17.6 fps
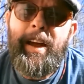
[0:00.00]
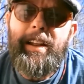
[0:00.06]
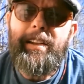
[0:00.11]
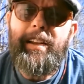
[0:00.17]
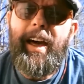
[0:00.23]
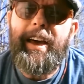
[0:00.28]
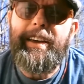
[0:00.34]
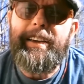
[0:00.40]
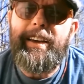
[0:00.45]

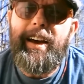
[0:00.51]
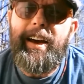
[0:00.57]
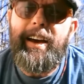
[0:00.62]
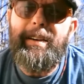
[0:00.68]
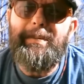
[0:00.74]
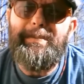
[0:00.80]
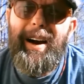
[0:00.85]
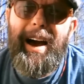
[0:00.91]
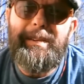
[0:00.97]
Like
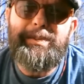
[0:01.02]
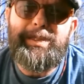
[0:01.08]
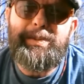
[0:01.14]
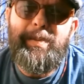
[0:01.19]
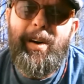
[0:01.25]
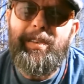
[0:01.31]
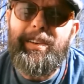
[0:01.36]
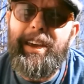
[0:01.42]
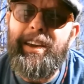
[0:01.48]
pipe
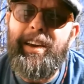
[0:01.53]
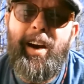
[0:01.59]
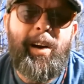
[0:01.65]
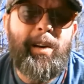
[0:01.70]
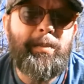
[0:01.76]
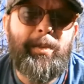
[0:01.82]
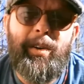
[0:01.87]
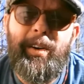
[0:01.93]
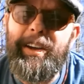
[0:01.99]
smoking,
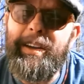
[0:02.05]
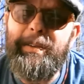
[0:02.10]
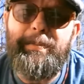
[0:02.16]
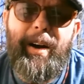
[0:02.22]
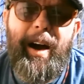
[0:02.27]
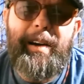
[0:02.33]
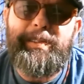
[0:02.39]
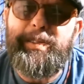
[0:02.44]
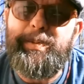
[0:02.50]
home brewing and
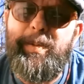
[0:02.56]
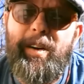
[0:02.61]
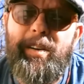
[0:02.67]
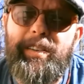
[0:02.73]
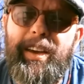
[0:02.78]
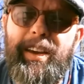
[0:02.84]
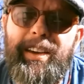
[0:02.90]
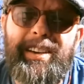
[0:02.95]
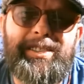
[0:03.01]
pipe
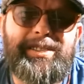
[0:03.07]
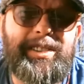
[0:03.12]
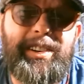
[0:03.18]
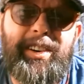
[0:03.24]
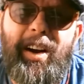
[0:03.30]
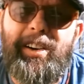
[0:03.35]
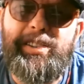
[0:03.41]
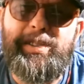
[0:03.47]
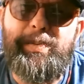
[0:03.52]
smoking and
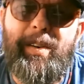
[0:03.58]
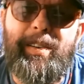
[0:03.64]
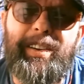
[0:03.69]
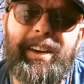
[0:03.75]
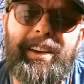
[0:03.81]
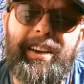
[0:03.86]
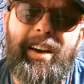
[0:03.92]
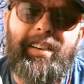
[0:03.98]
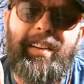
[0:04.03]
cigar
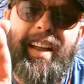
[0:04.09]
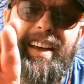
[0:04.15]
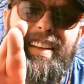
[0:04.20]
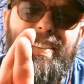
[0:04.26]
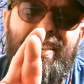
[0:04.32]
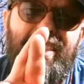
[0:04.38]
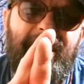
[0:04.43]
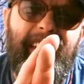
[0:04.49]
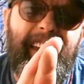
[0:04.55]
smoking go like
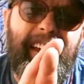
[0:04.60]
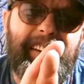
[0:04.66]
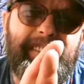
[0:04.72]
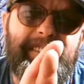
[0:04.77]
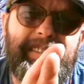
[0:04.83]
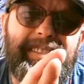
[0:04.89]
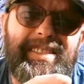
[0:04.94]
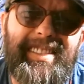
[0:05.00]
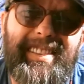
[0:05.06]

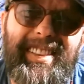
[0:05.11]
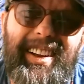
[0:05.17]
this.